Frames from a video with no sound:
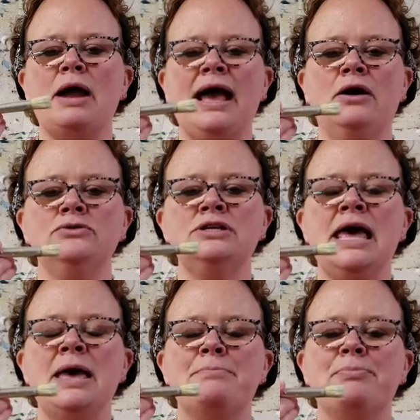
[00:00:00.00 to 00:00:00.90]
round,
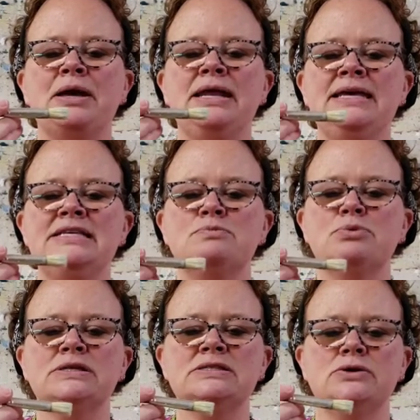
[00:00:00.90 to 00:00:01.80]
but his
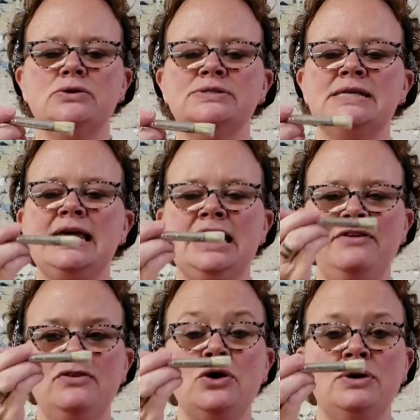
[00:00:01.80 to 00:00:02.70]
bristles,
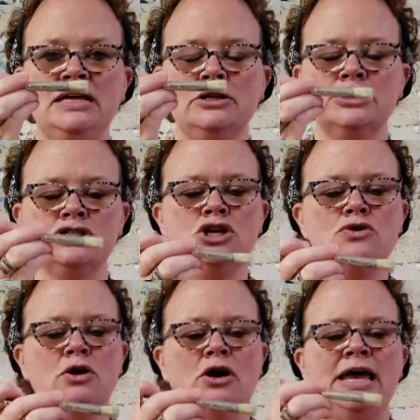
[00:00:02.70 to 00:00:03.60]
even though he looks
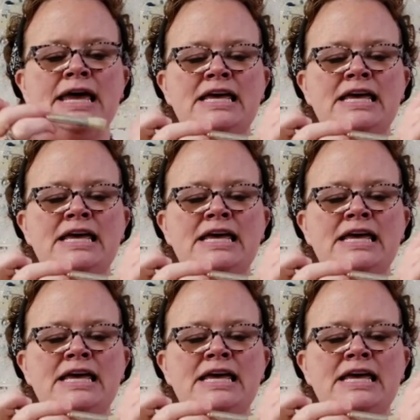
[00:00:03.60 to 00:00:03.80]
newer,